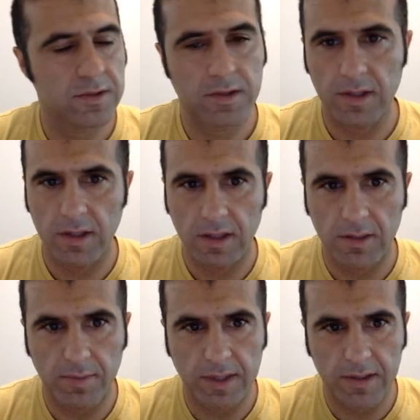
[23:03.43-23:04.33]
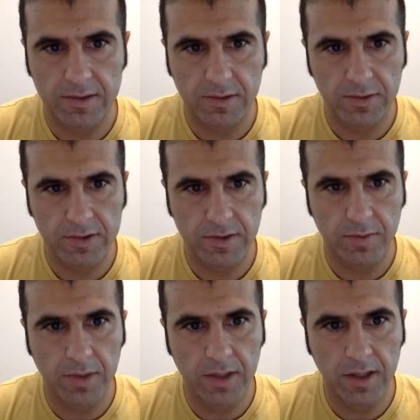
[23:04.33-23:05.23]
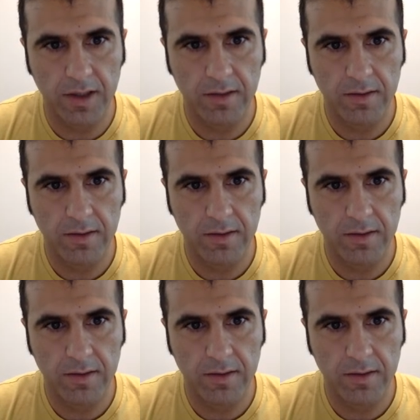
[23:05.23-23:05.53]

the compiler is going to complain.